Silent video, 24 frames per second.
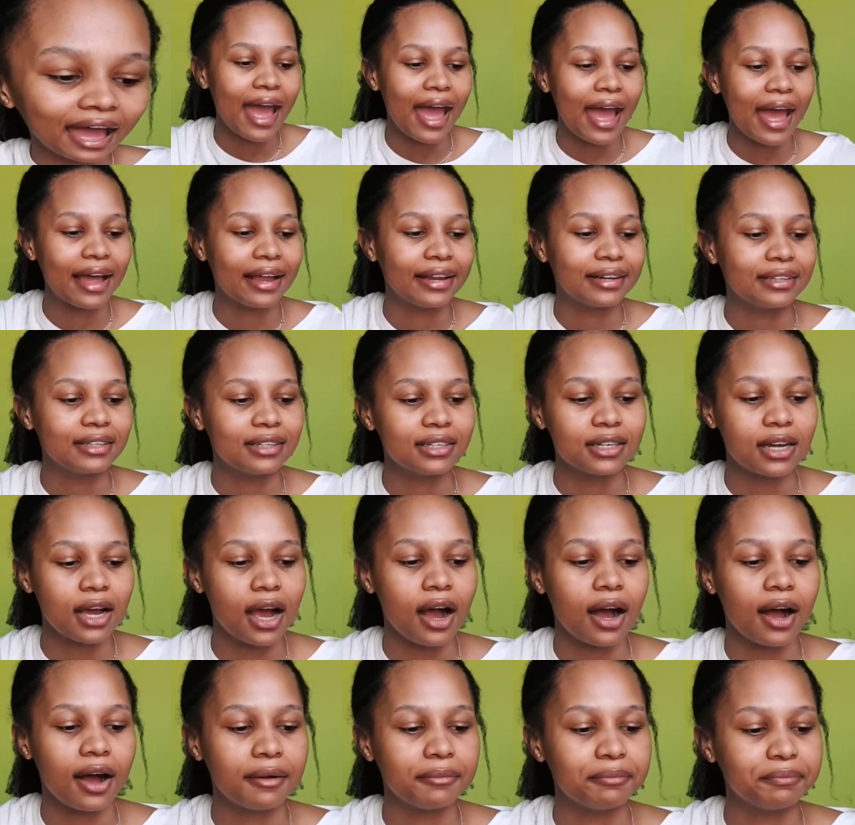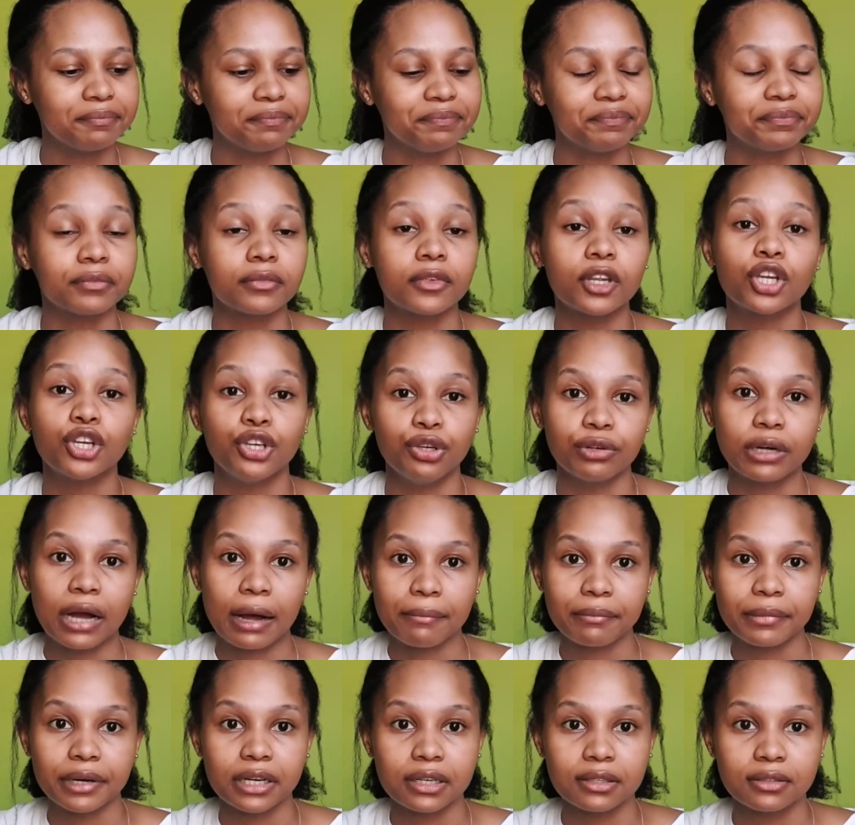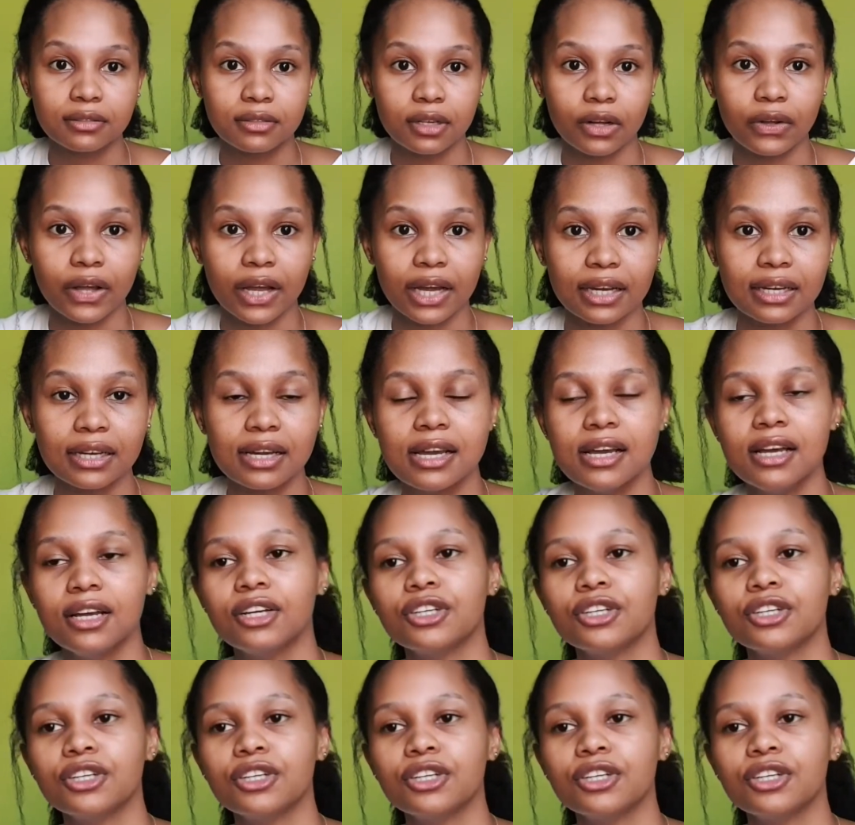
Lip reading: and cucumber, okay?